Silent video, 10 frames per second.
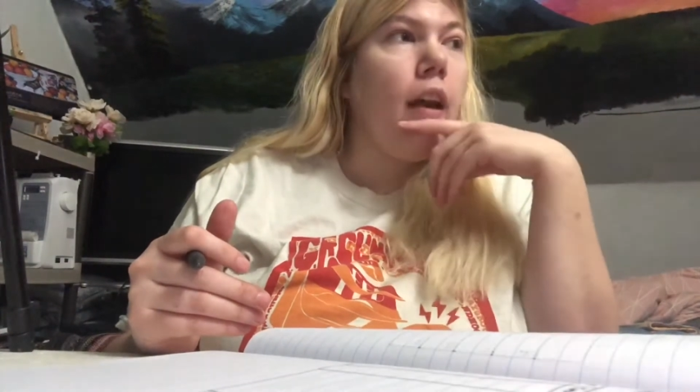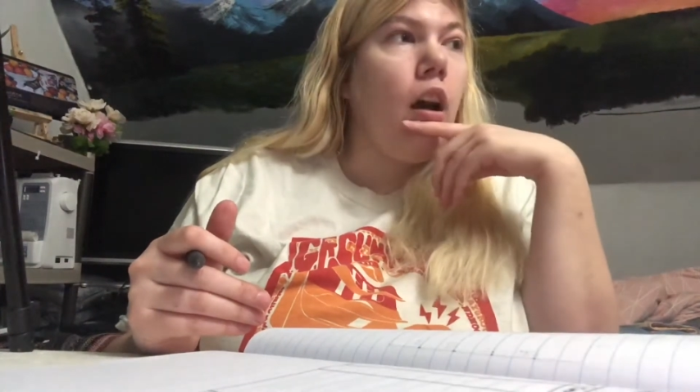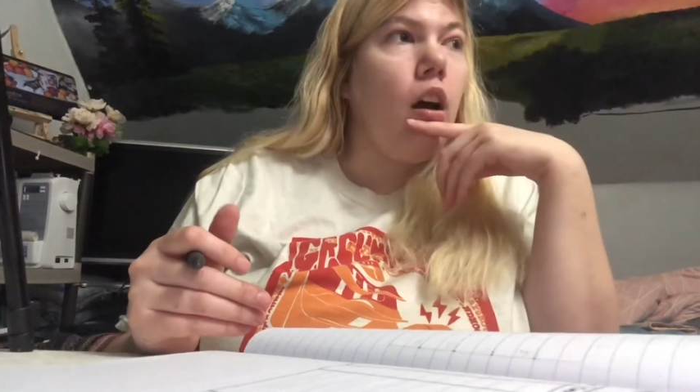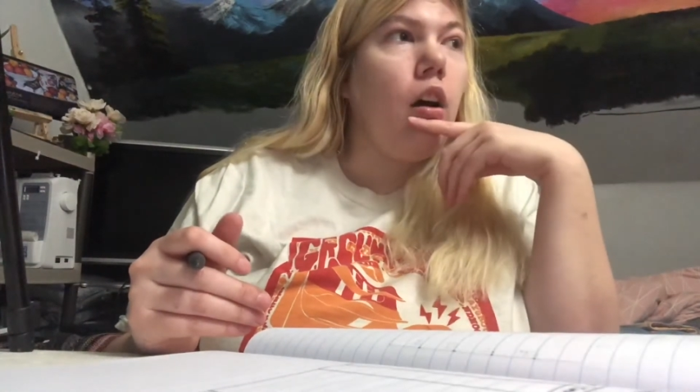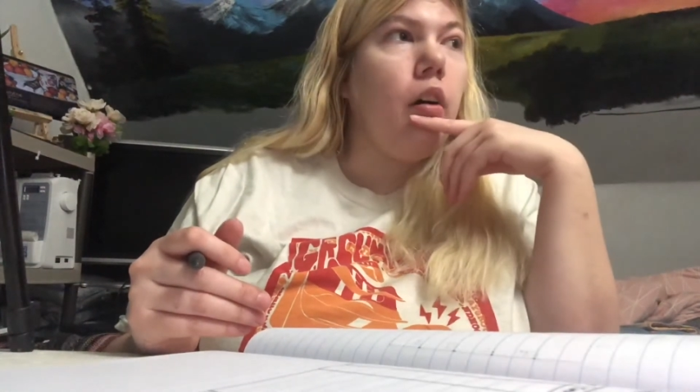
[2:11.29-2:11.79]

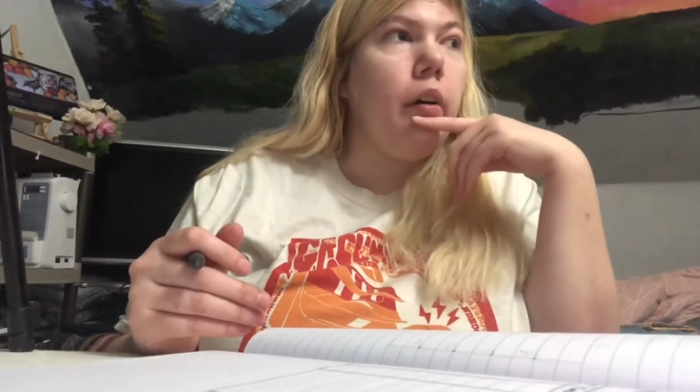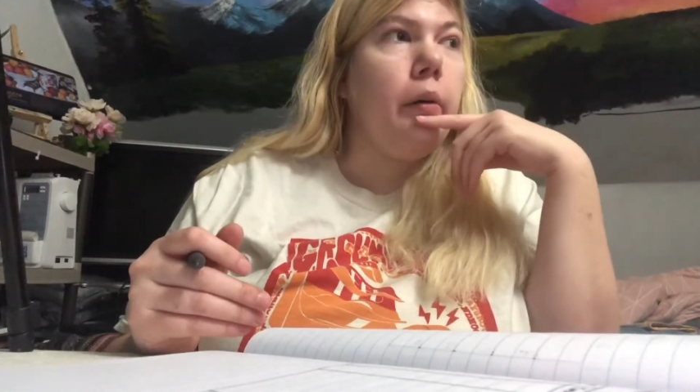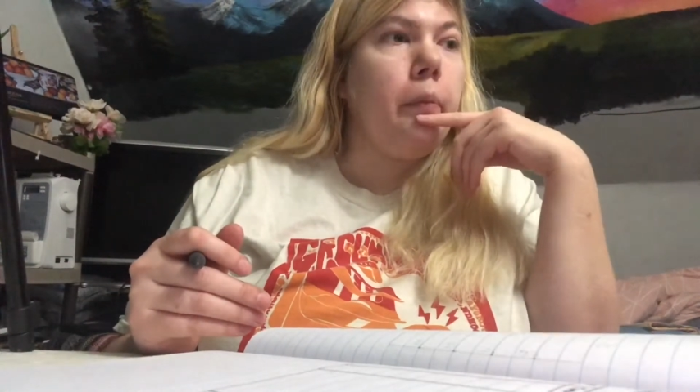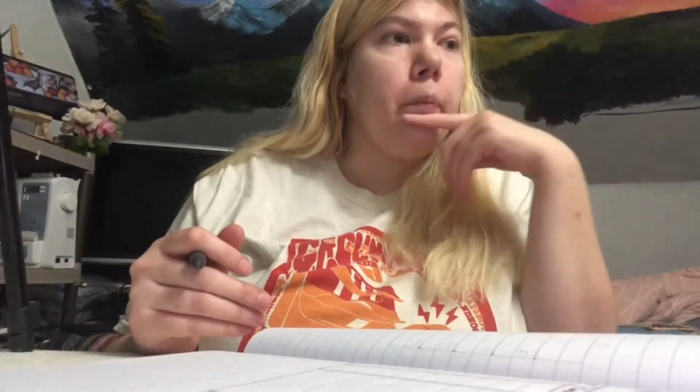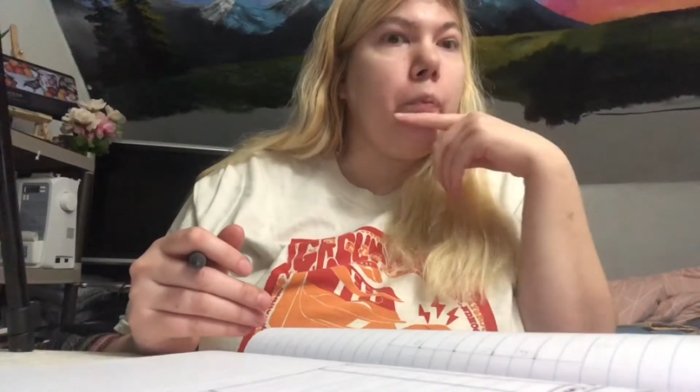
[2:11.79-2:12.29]

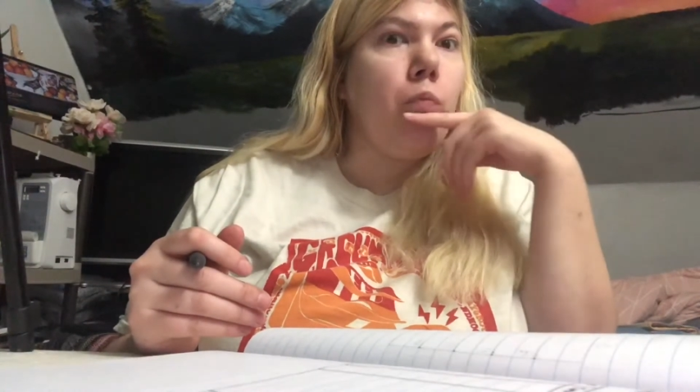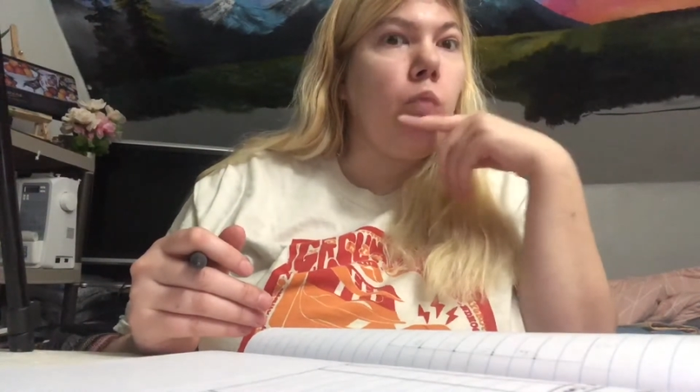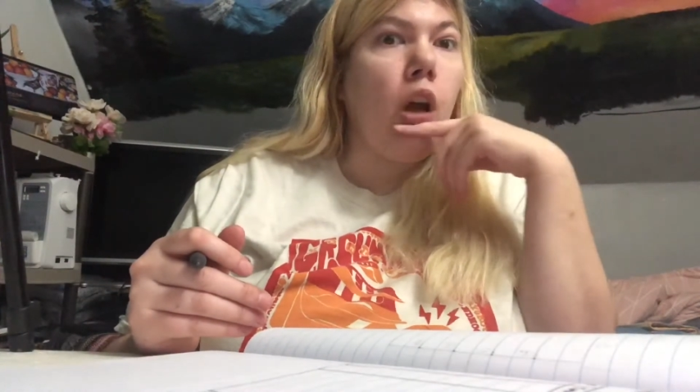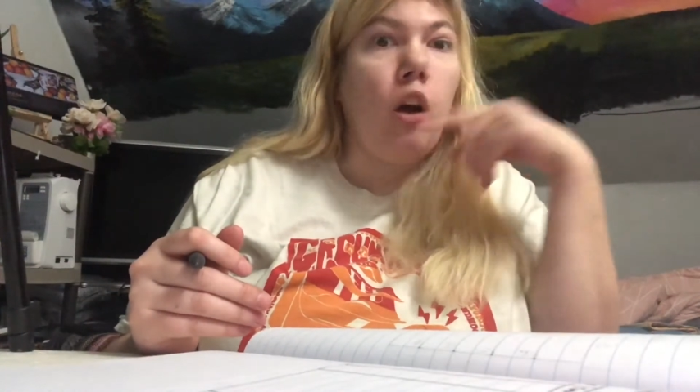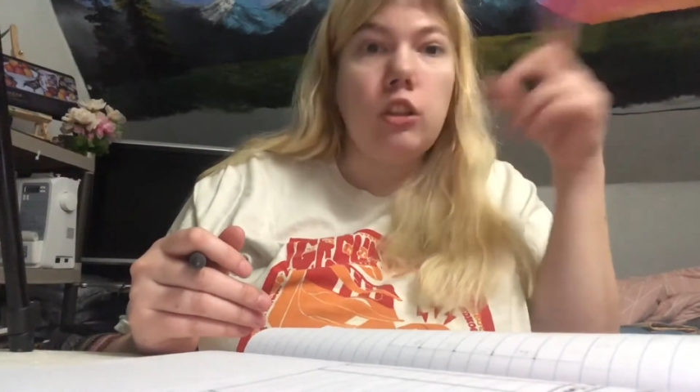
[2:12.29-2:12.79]

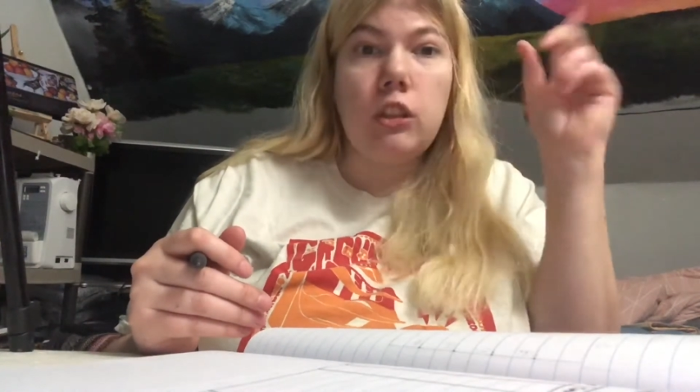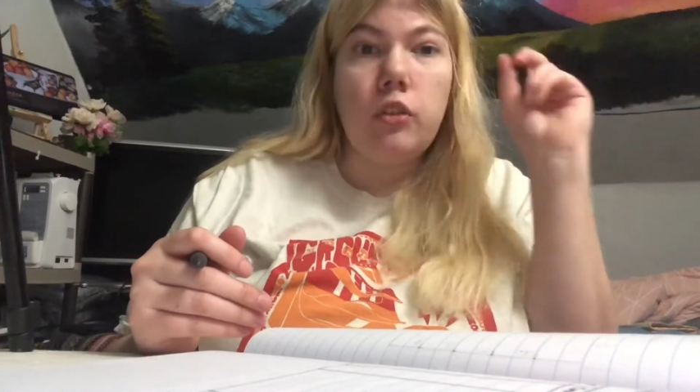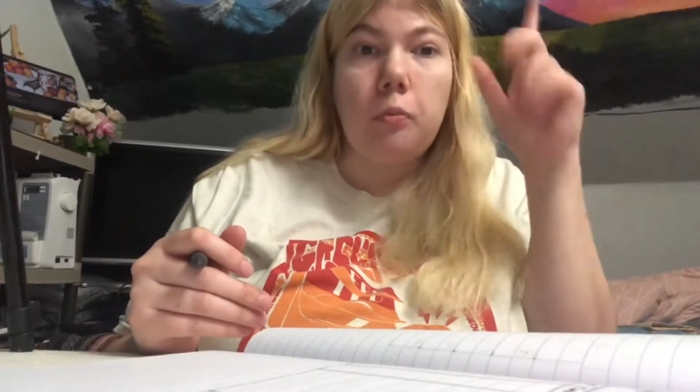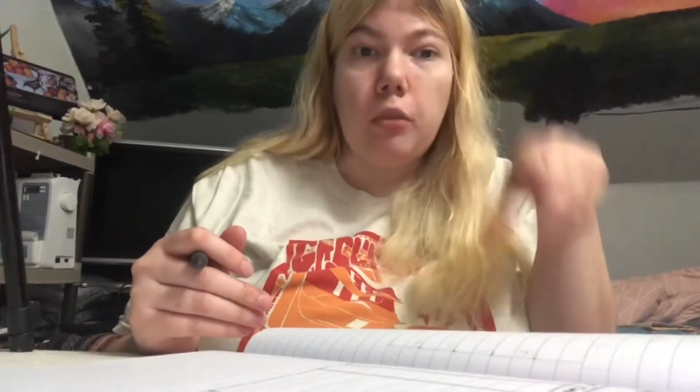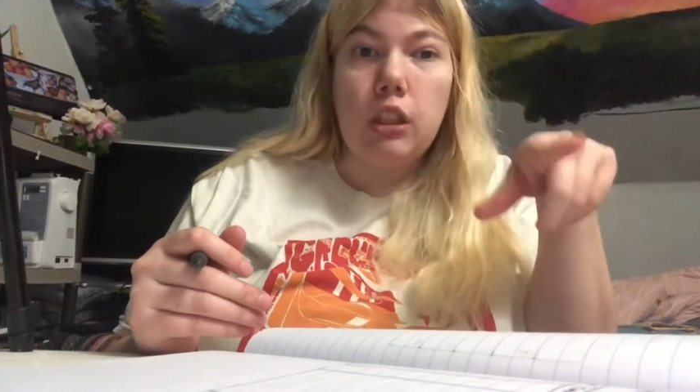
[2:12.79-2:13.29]
Also,
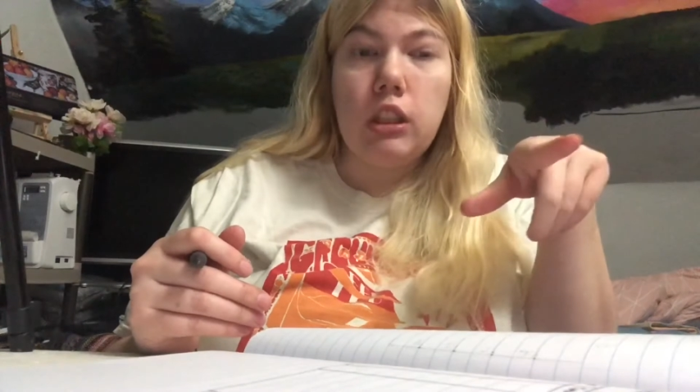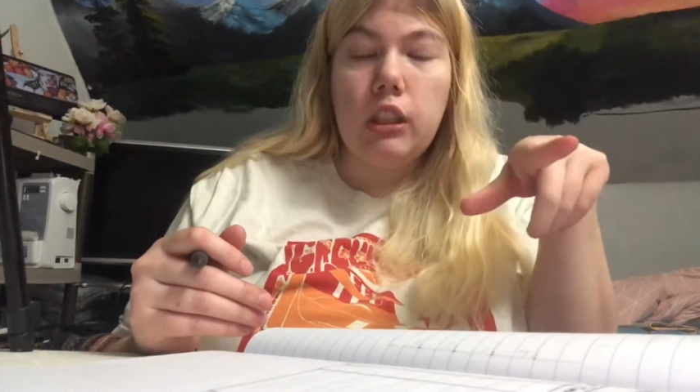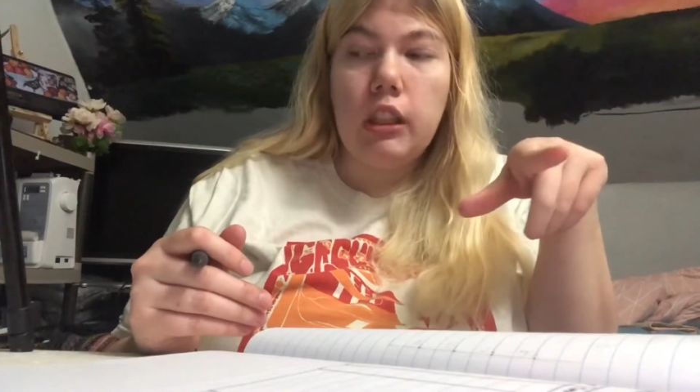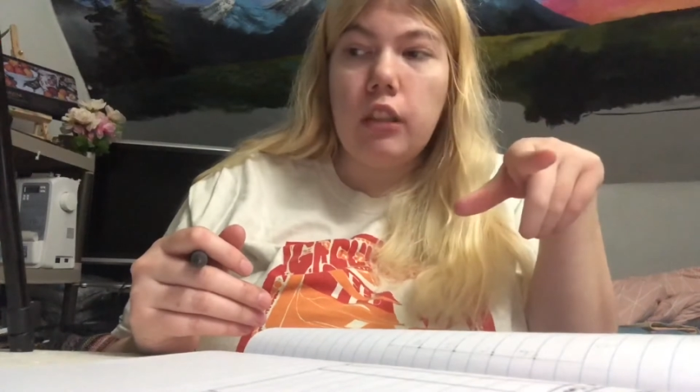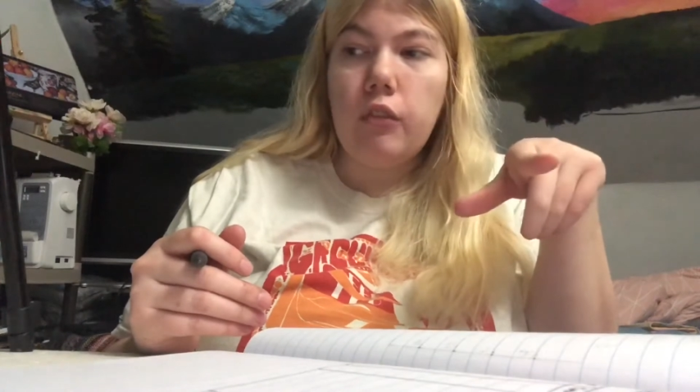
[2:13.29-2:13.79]
the brush
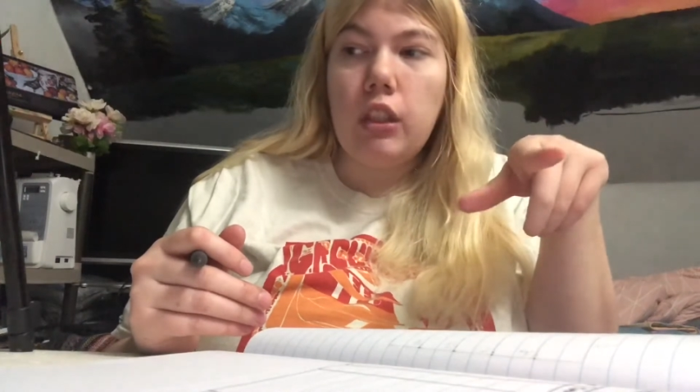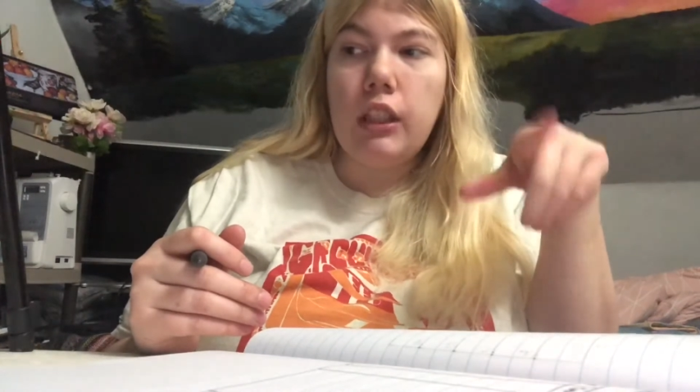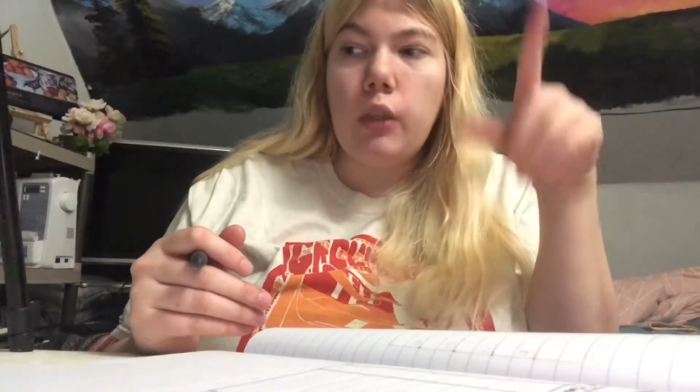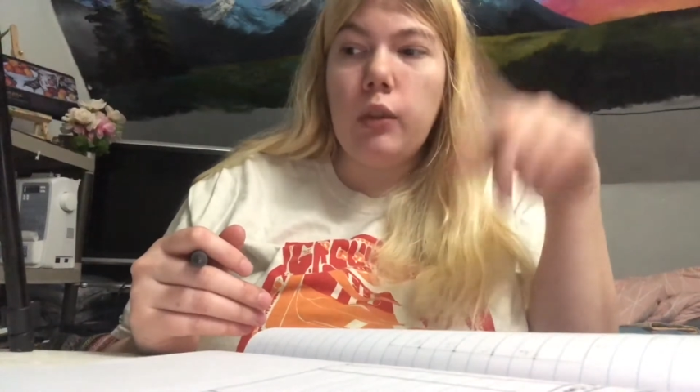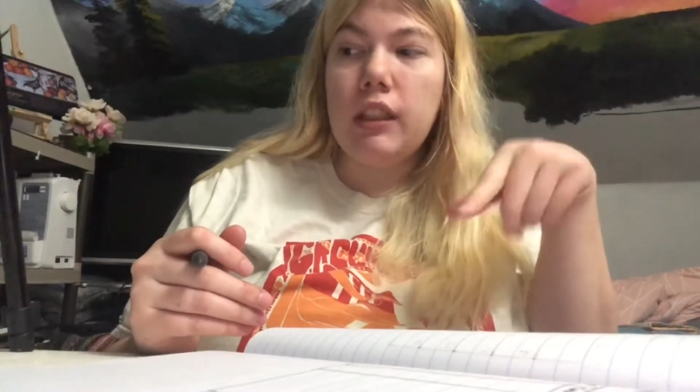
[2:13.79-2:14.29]
cleaner
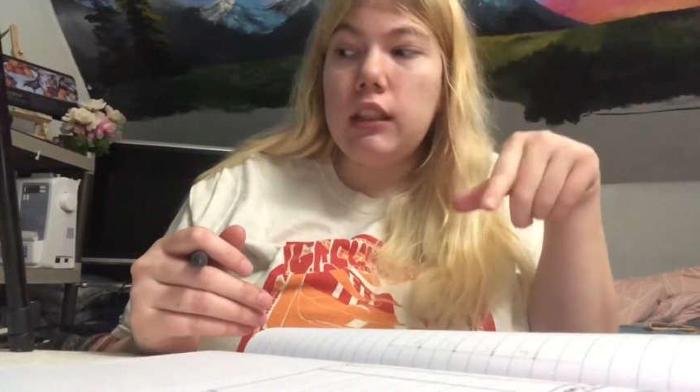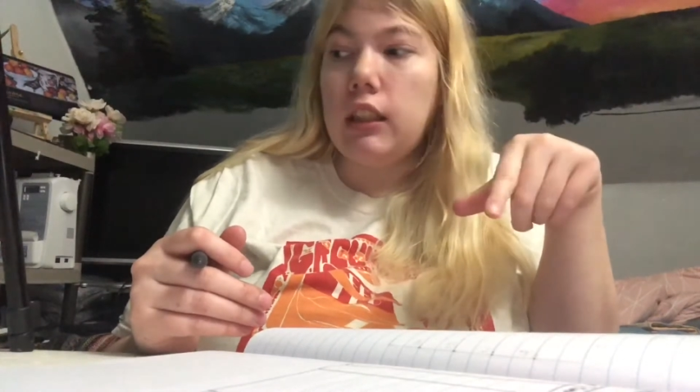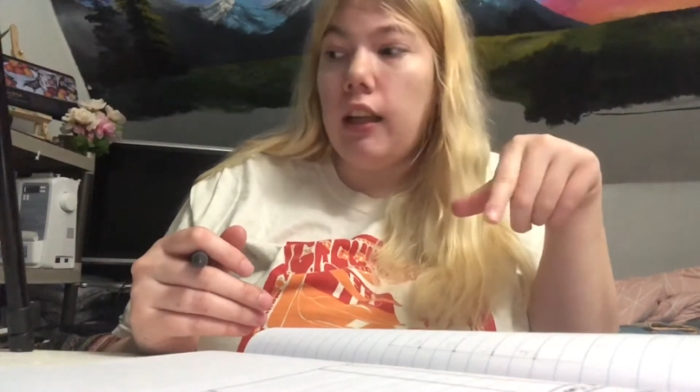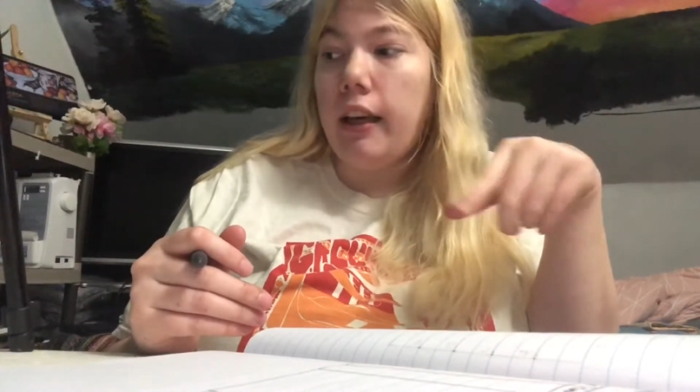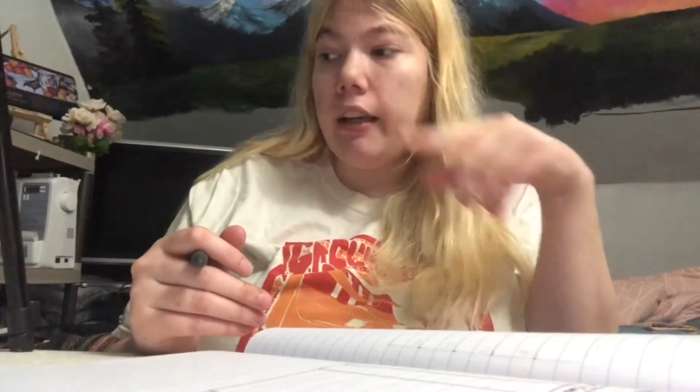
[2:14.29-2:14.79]
video is
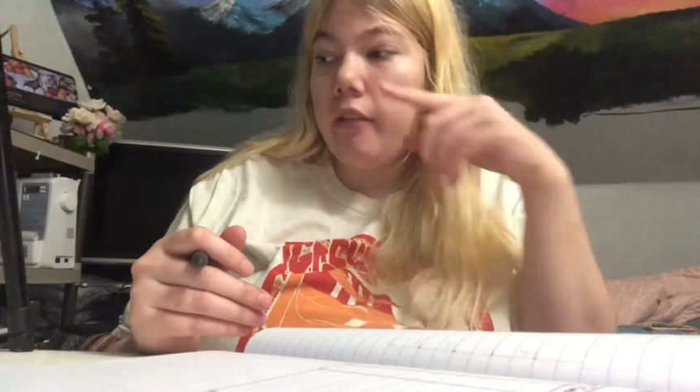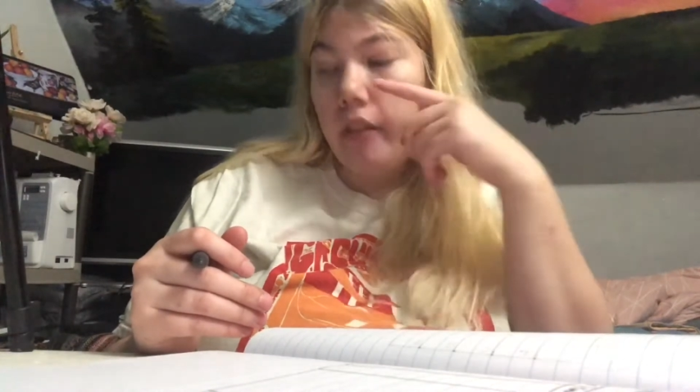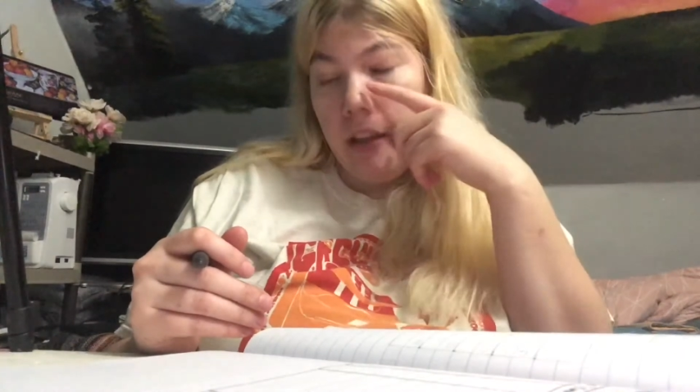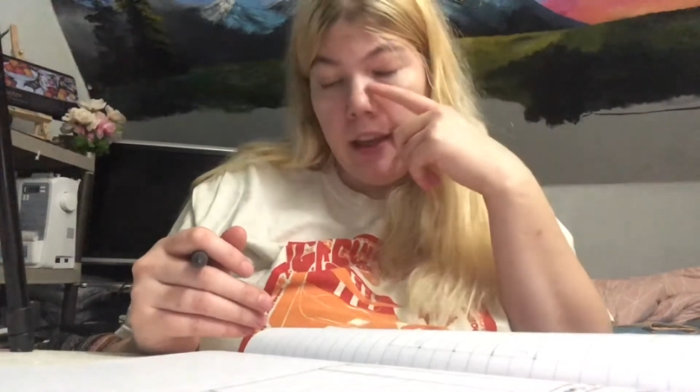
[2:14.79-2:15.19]
live.